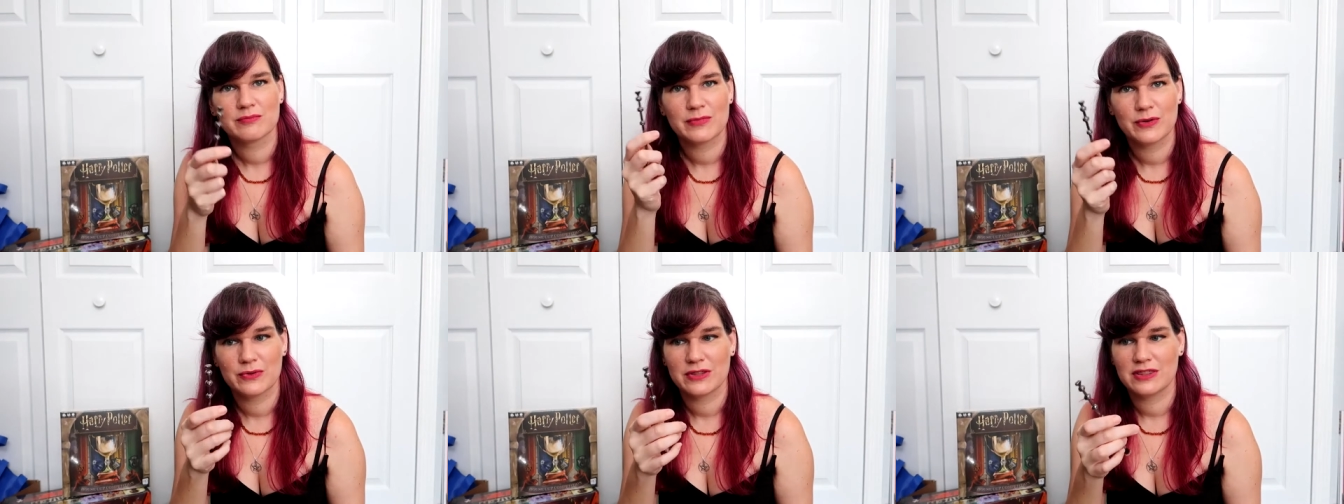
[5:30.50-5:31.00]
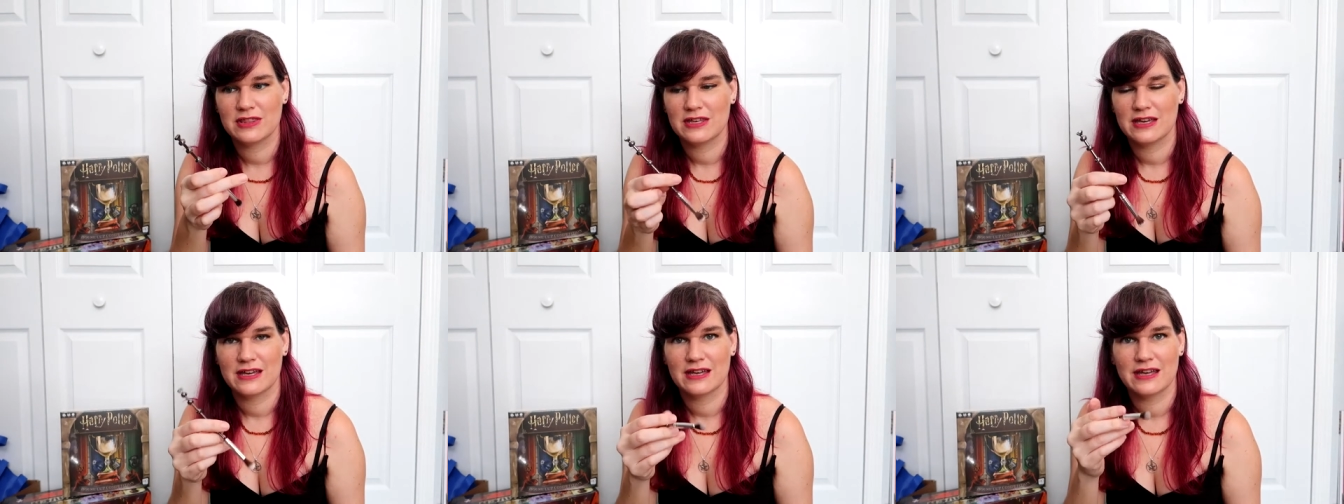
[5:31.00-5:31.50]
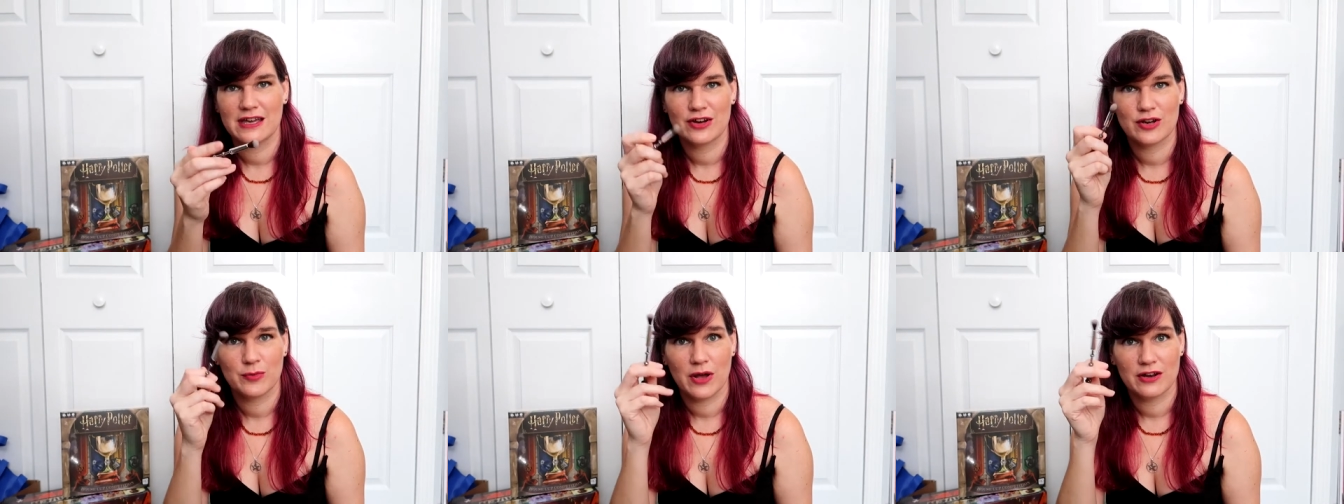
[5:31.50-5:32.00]
but with the uh,
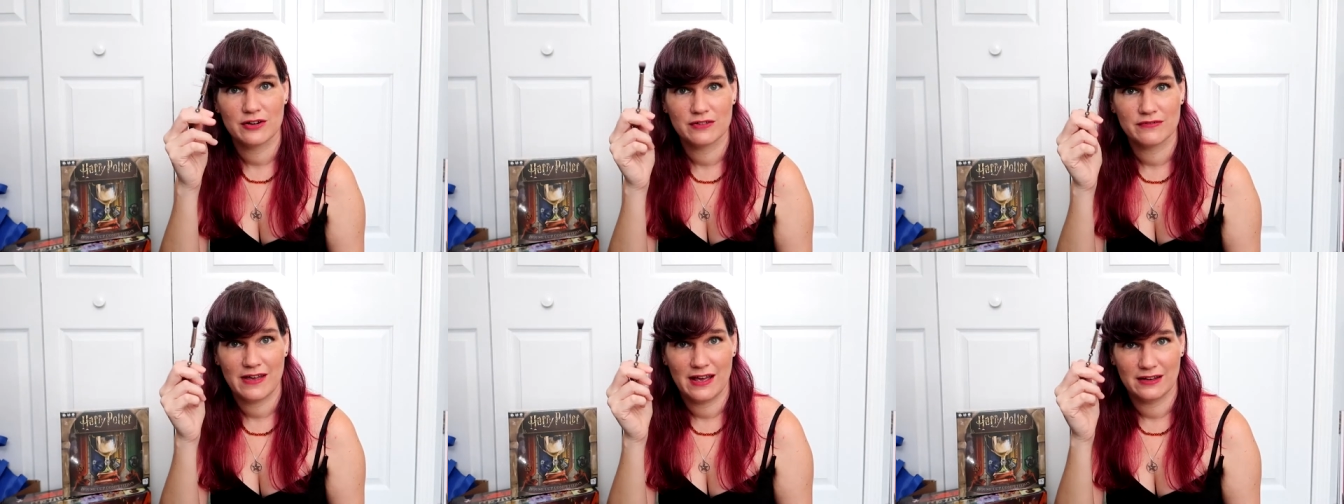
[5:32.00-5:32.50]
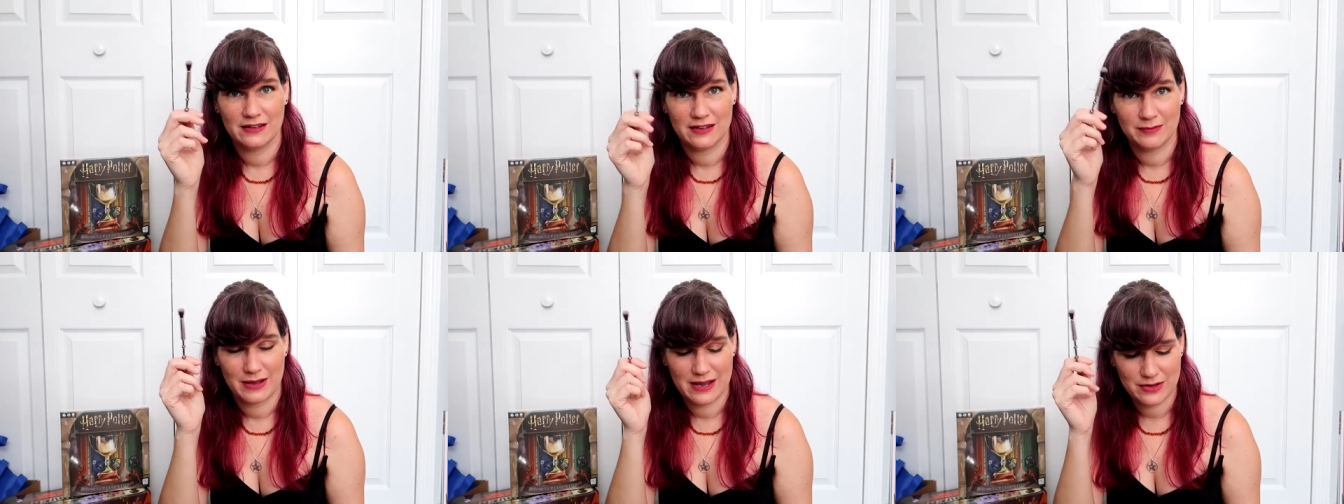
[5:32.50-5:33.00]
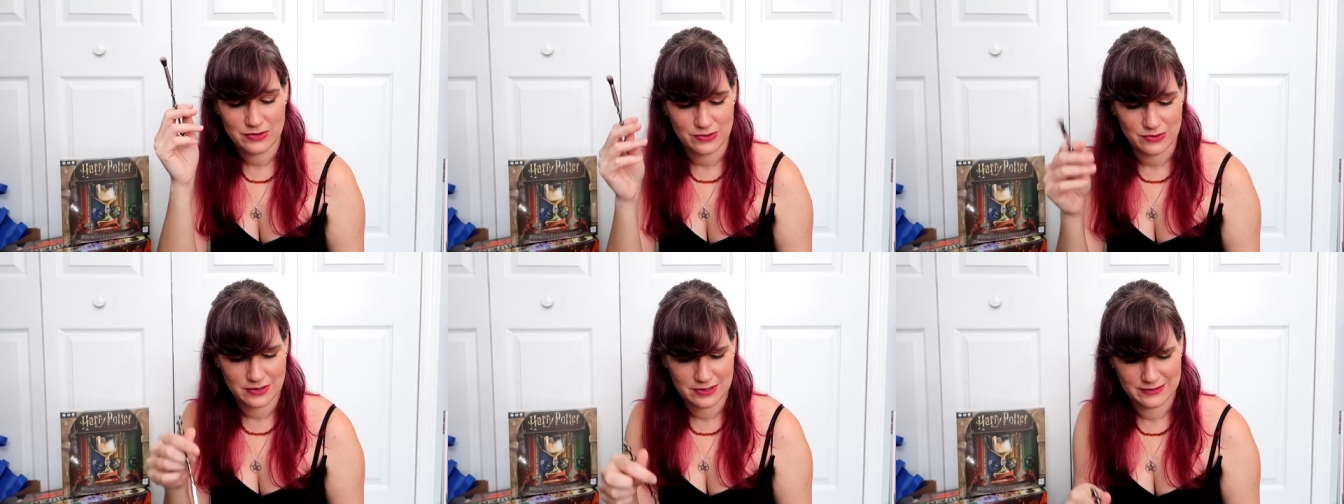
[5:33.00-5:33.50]
Harry Potter fan in my
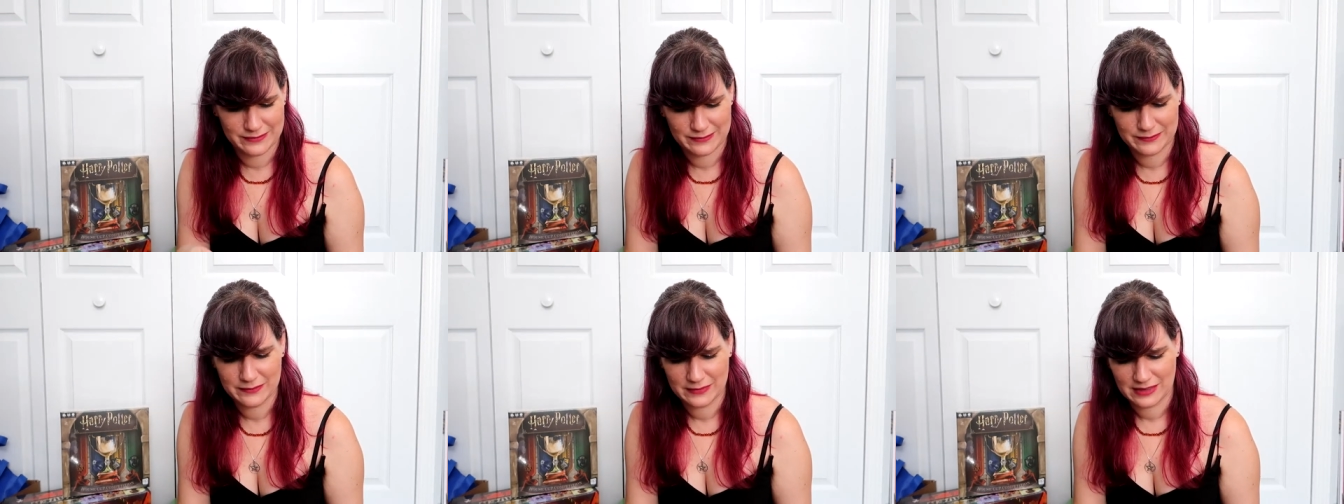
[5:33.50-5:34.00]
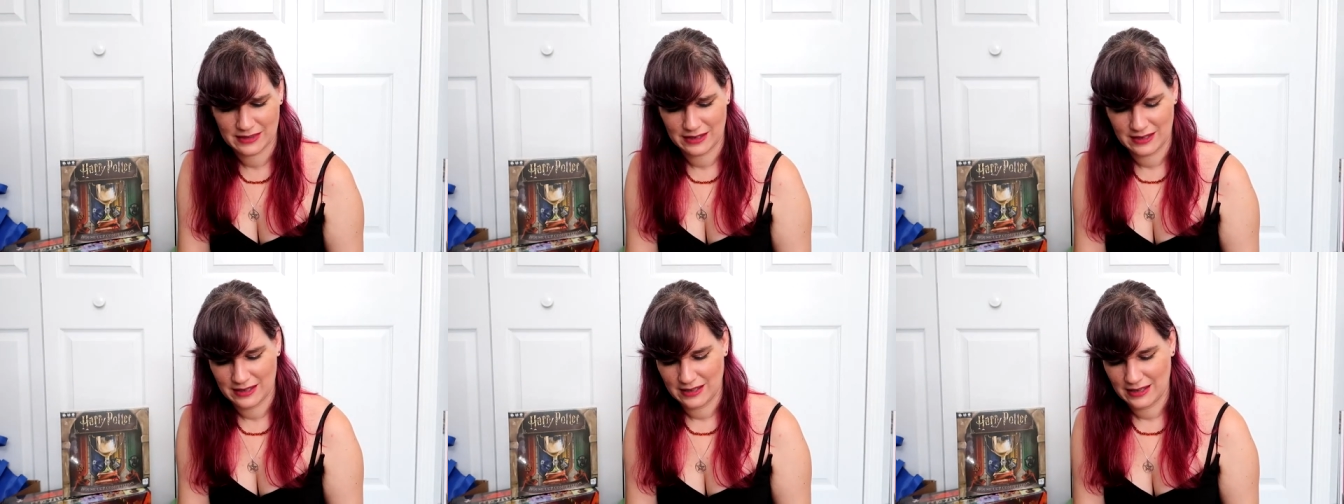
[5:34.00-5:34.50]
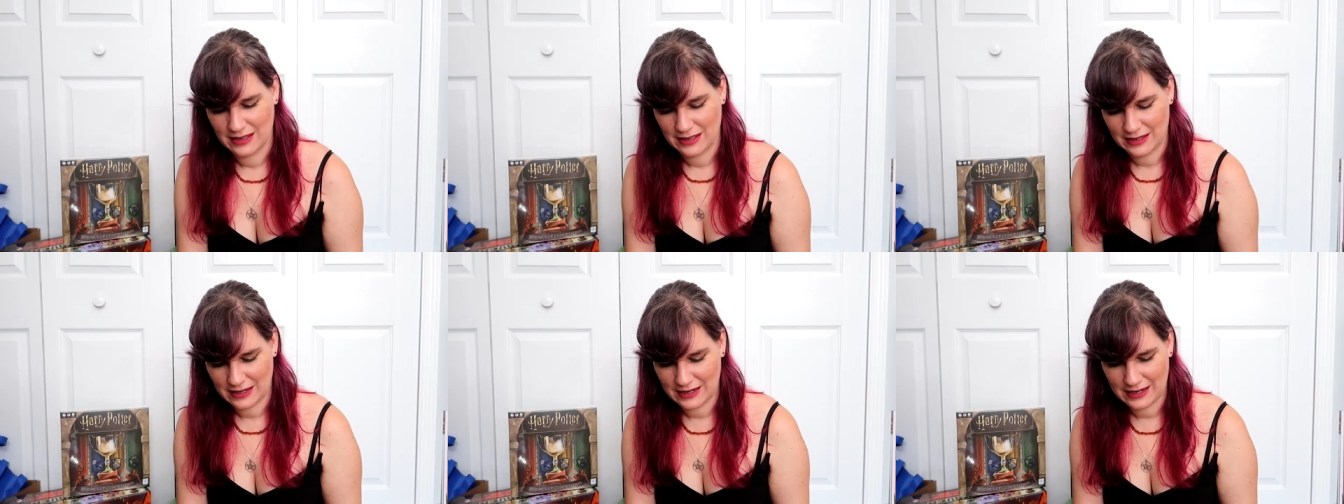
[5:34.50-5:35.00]
household.
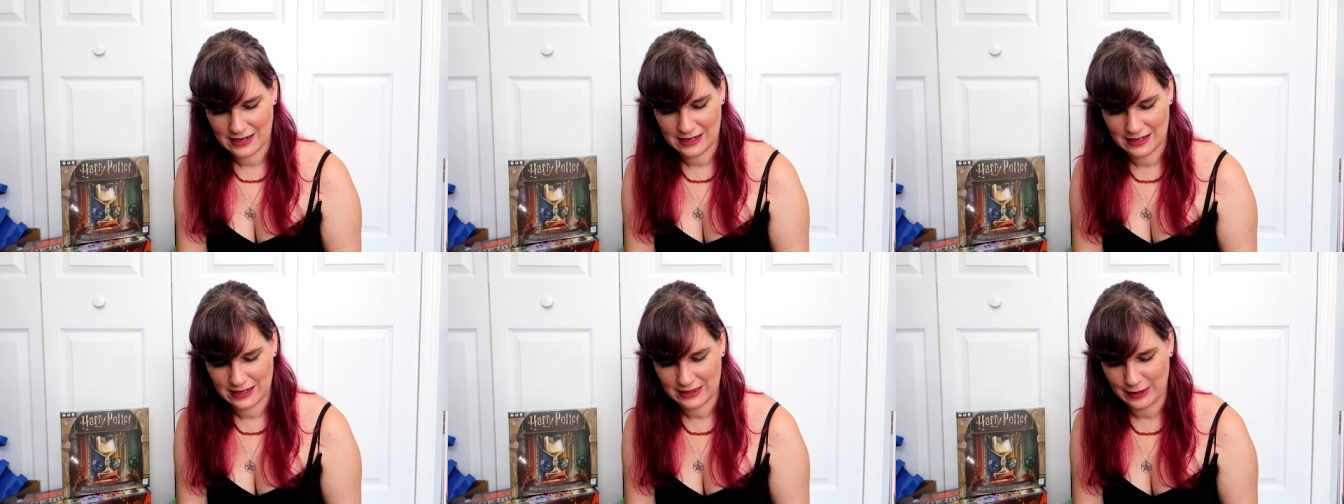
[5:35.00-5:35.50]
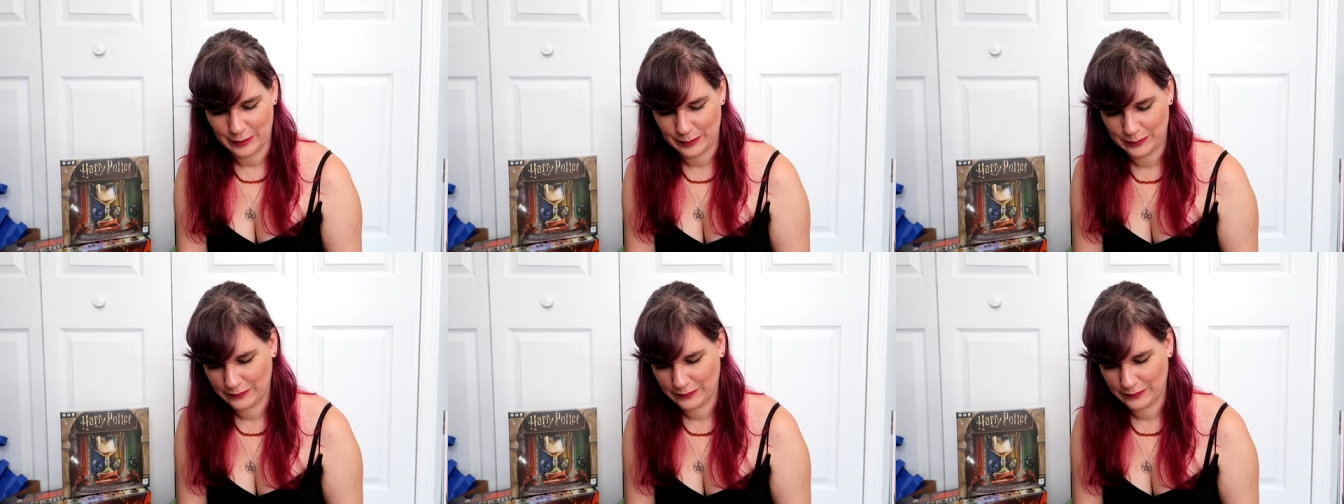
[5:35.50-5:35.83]
Kind of had to get them.